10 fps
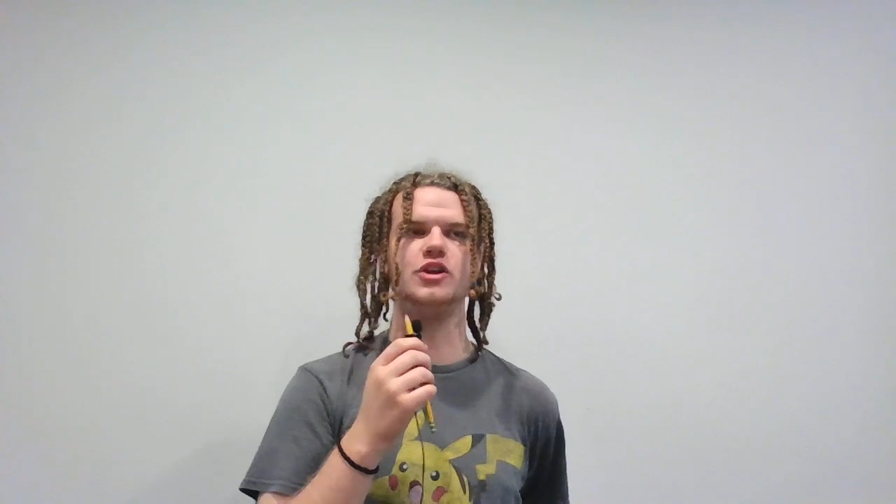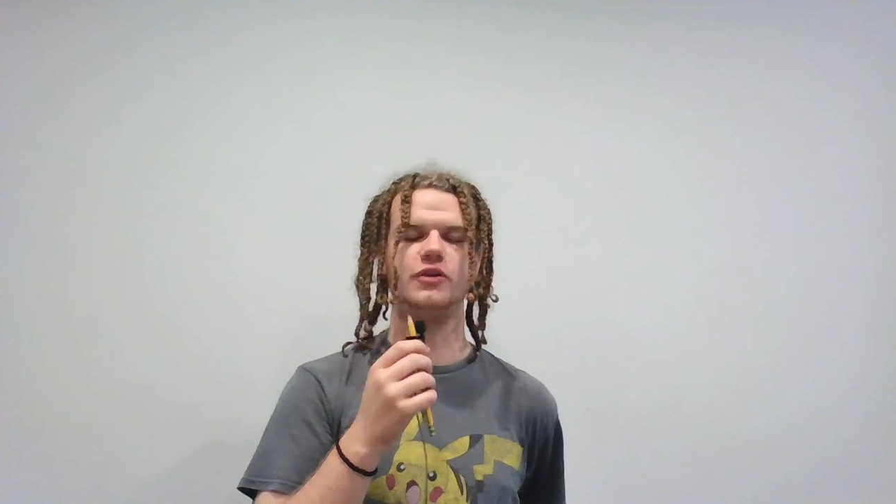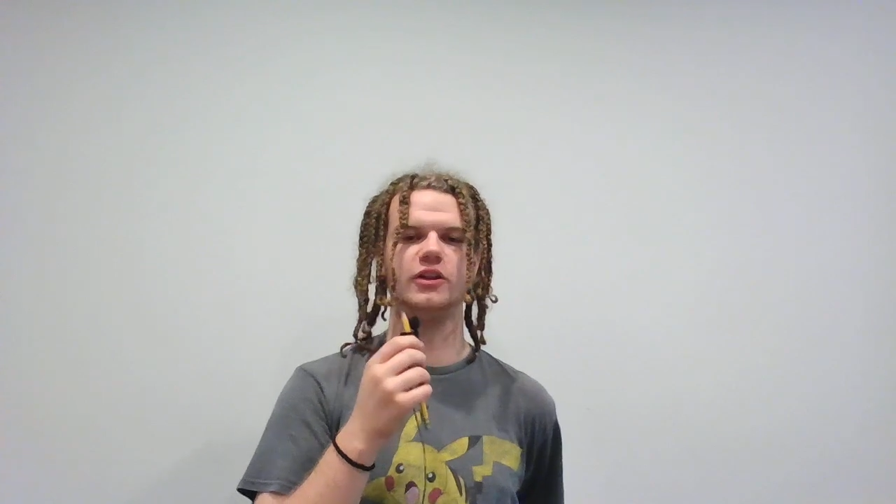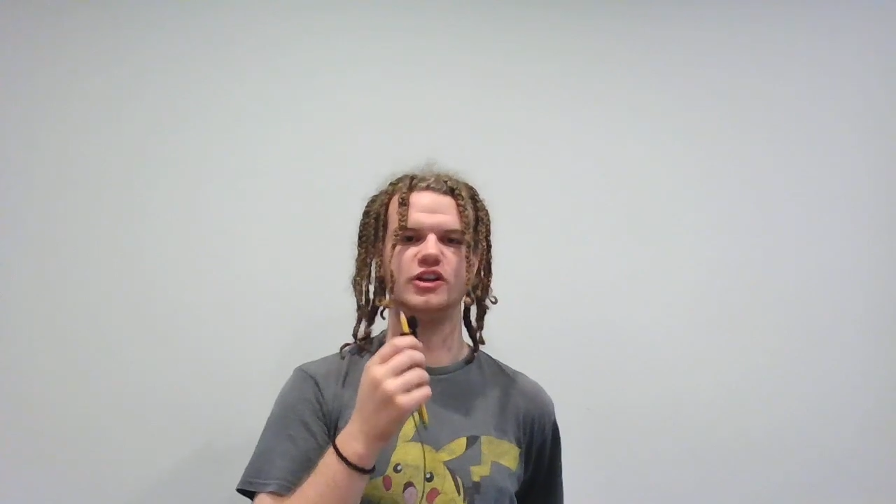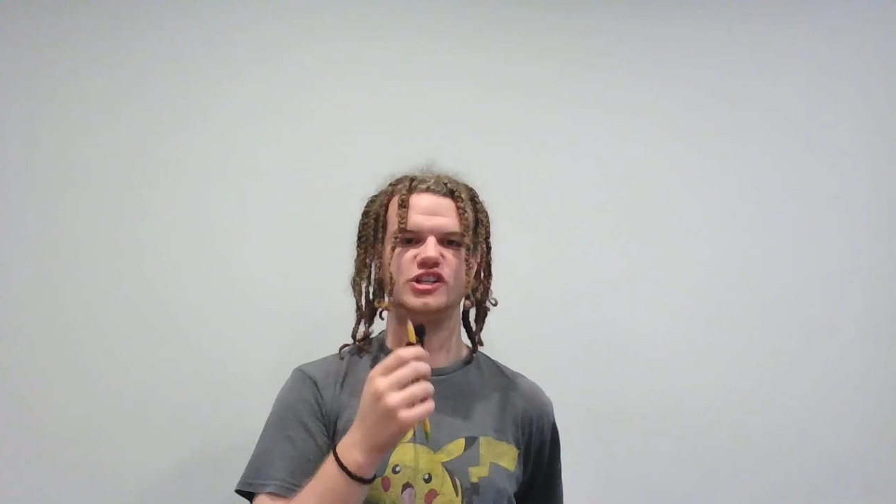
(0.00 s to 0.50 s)

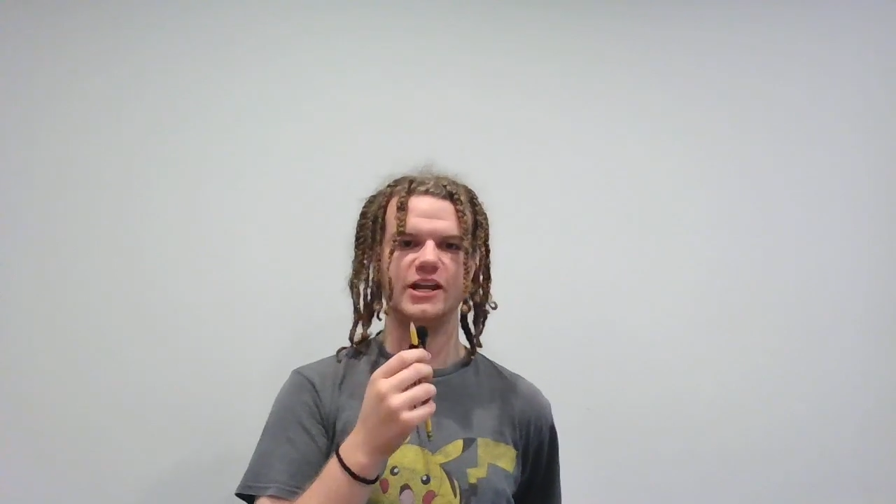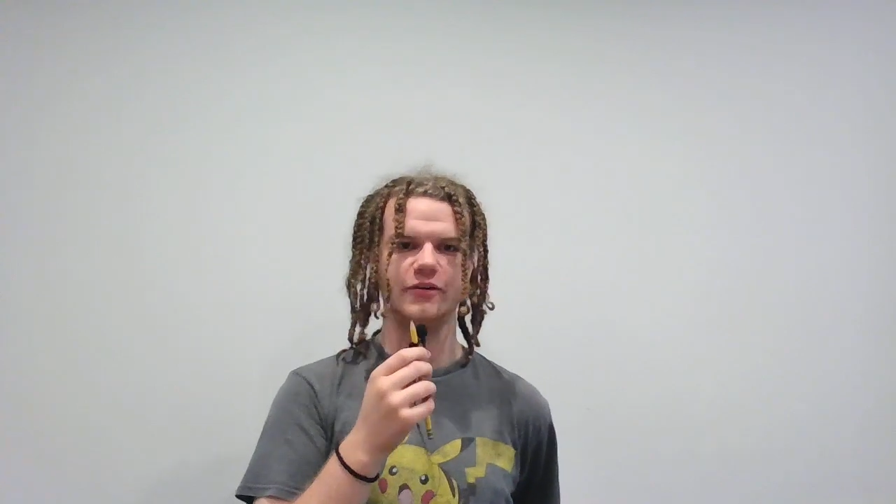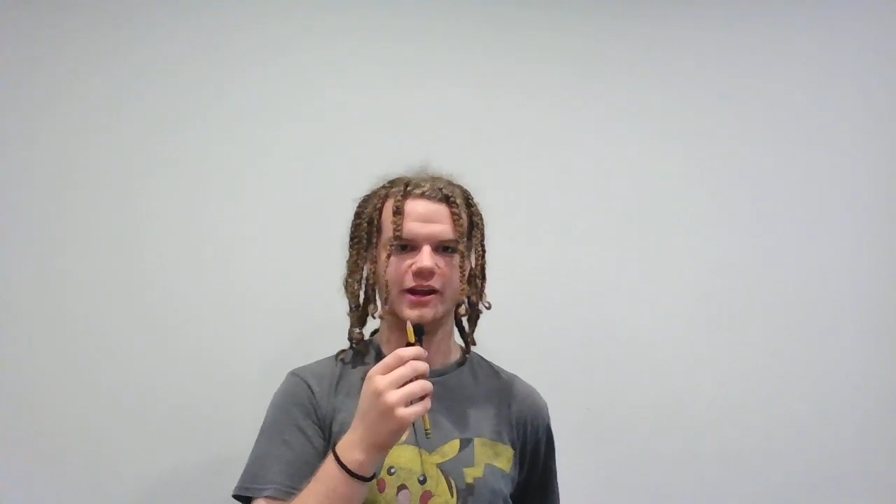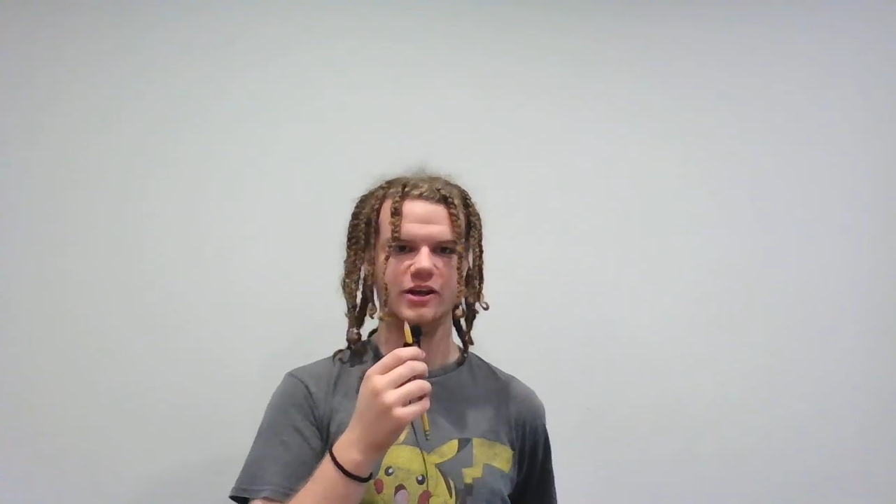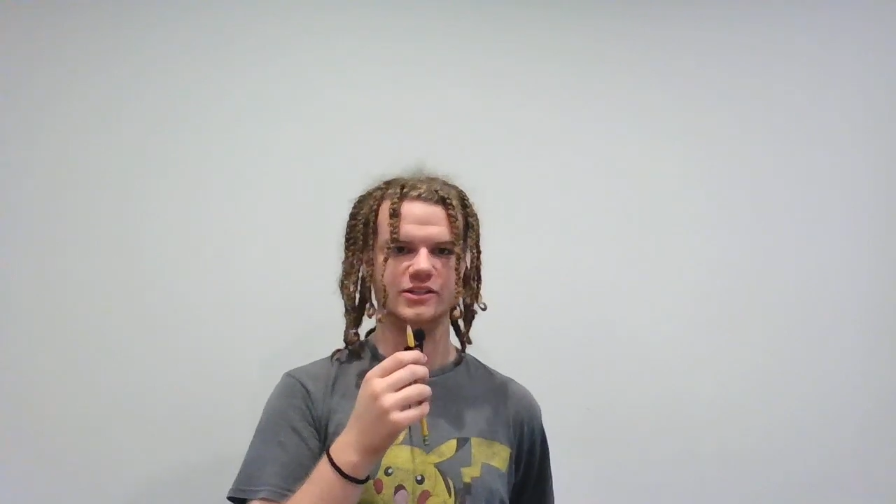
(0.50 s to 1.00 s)
nuclear
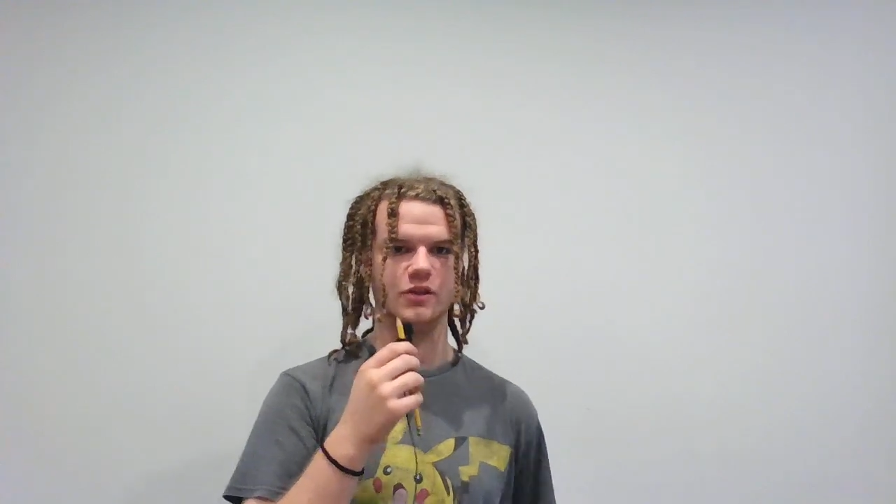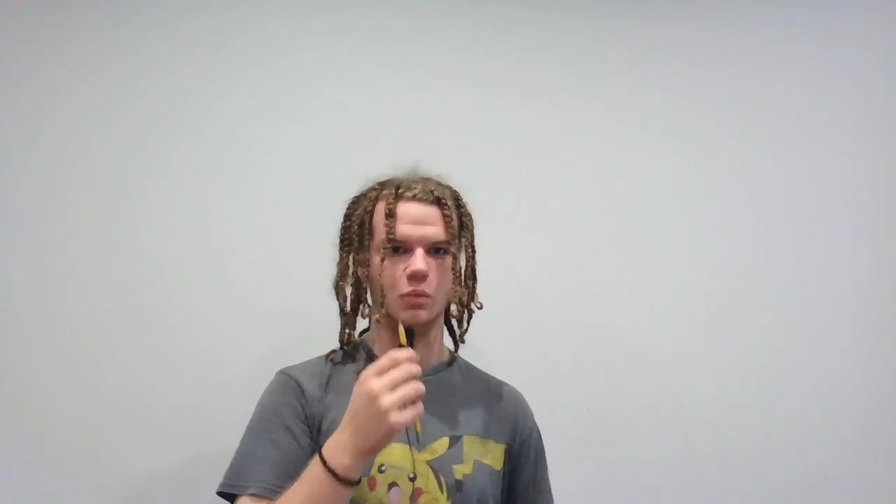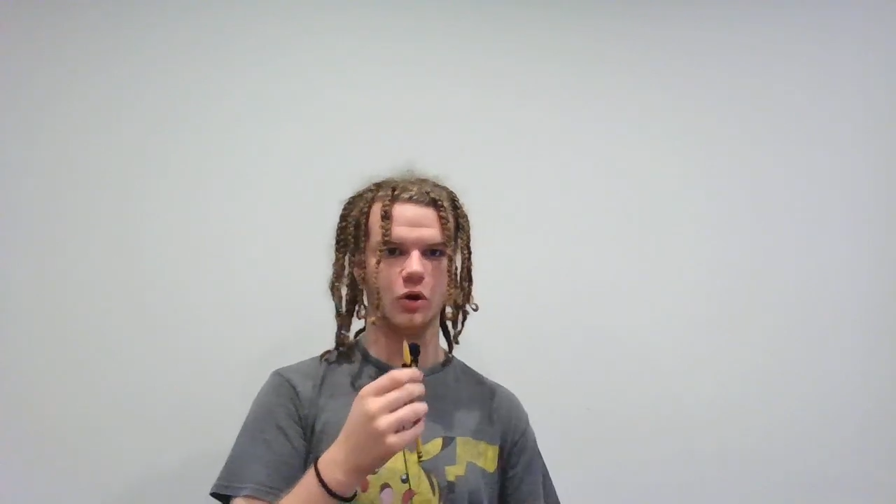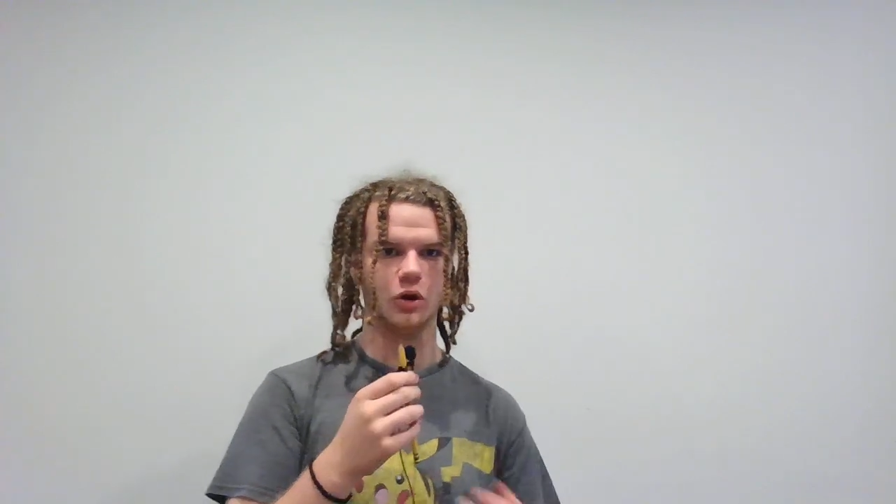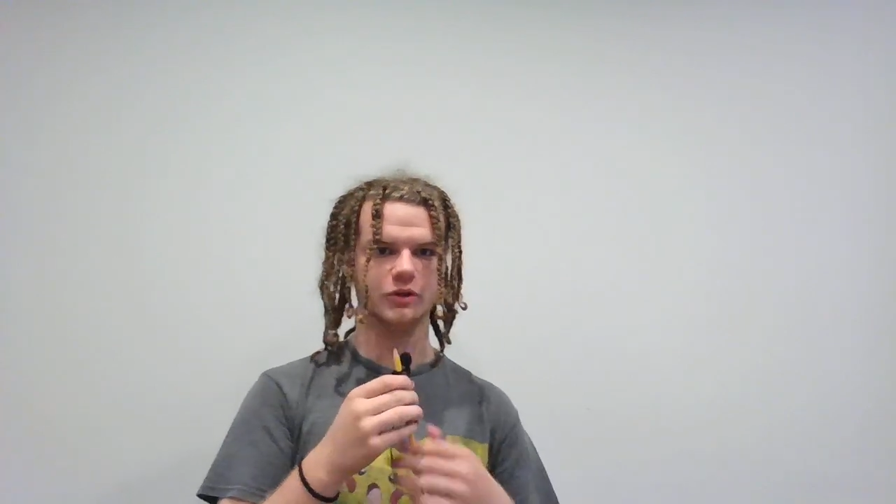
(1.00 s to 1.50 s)
generators in the
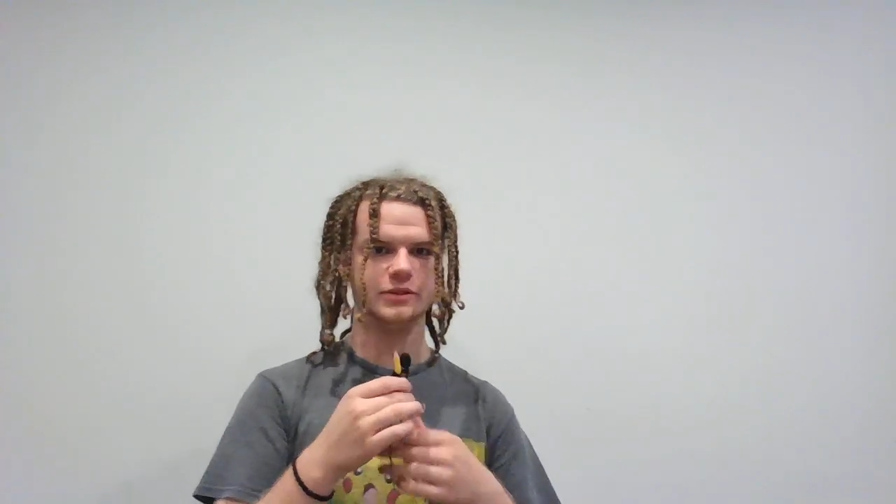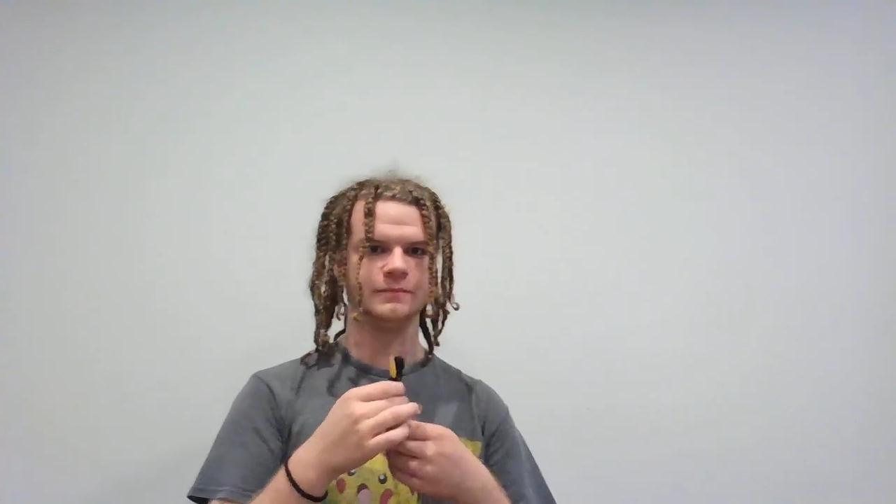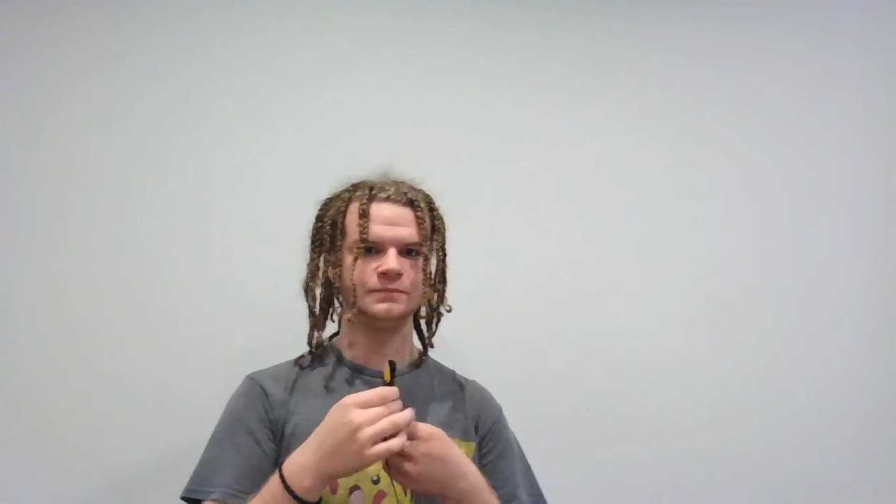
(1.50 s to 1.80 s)
world